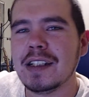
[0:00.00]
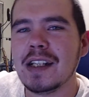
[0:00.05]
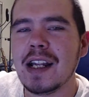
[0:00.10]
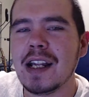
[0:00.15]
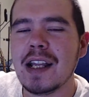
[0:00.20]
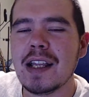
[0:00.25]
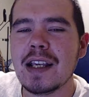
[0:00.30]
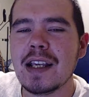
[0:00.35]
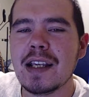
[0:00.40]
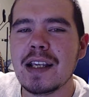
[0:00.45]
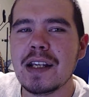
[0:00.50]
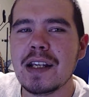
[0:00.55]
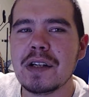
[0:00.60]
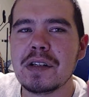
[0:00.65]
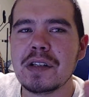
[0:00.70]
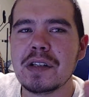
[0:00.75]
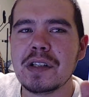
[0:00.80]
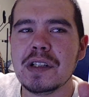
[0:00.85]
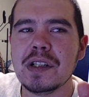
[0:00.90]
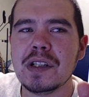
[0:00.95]
LA, or
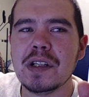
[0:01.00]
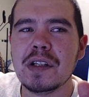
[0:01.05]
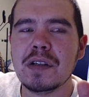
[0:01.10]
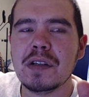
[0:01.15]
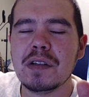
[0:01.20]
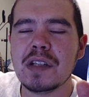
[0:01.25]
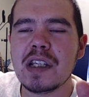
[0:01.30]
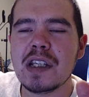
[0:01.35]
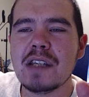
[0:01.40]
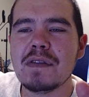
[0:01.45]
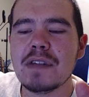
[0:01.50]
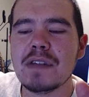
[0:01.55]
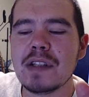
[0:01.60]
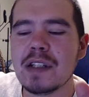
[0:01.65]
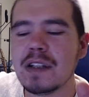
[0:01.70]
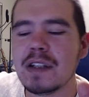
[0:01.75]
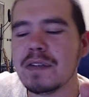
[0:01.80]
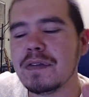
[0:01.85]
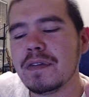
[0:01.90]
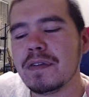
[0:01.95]
you know, even
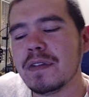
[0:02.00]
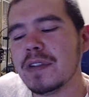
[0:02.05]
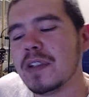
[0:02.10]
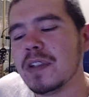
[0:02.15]
if